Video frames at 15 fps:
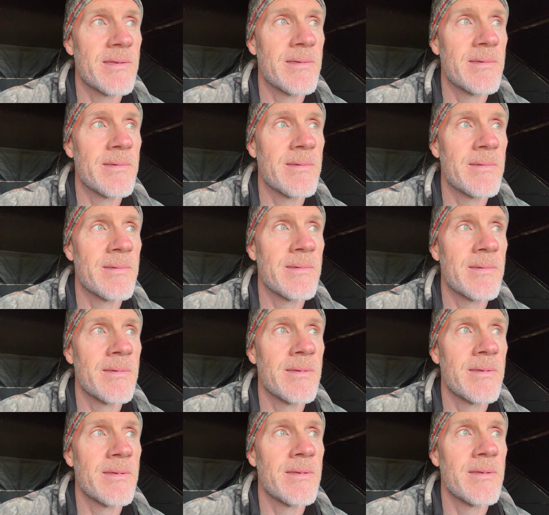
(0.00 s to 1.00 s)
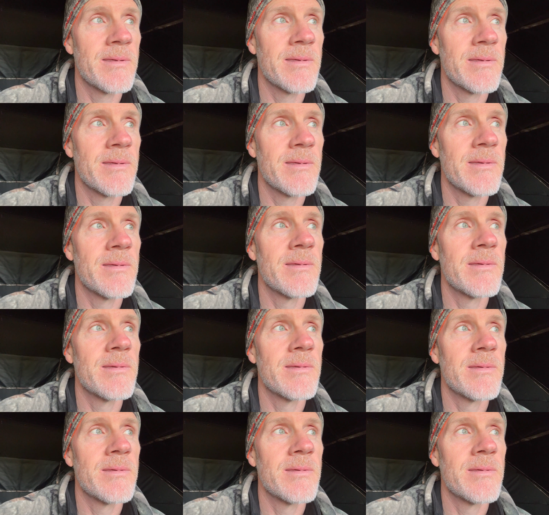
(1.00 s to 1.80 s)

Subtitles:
(no one is talking)